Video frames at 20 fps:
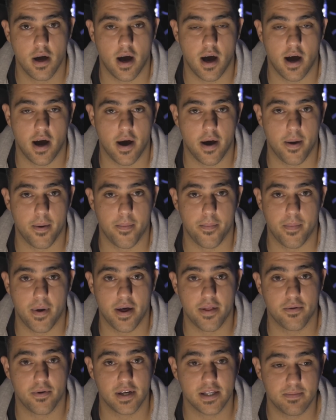Um,
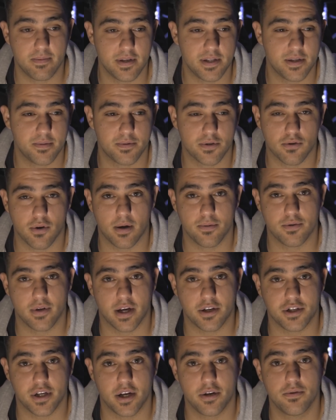otherwise, please subscribe to
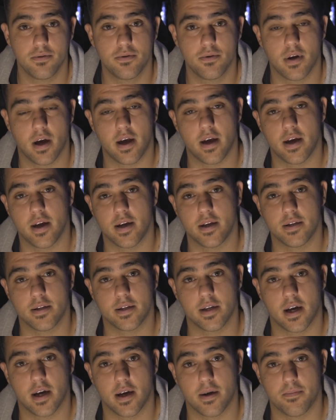our channel
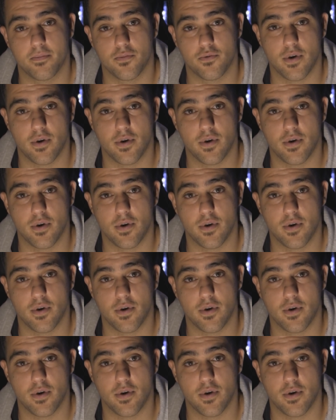and um,